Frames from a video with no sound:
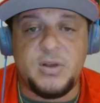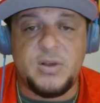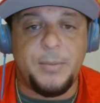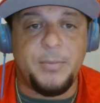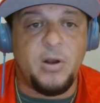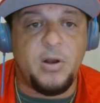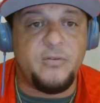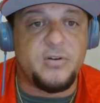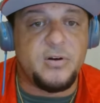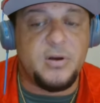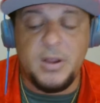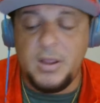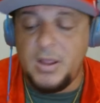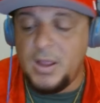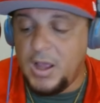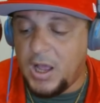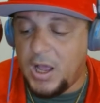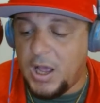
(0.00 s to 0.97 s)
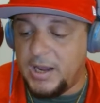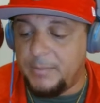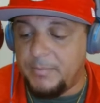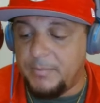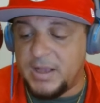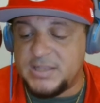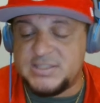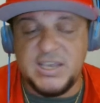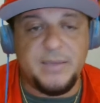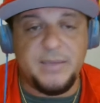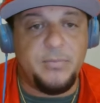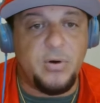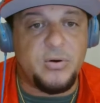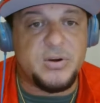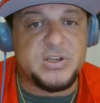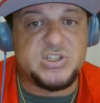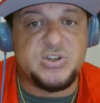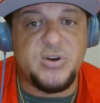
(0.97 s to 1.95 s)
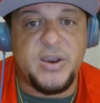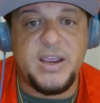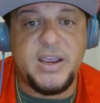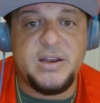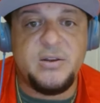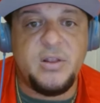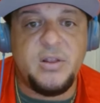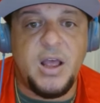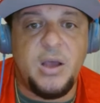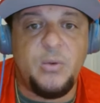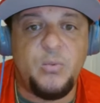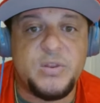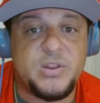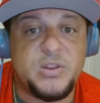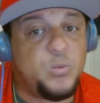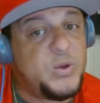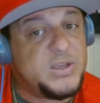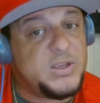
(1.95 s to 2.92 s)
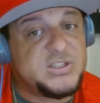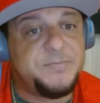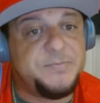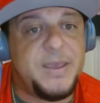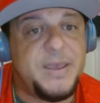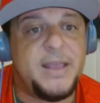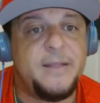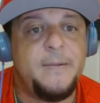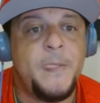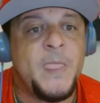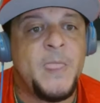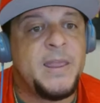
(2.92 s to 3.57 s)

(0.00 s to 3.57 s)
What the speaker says: coming over on the Monte Morris trade with the Wizards, man.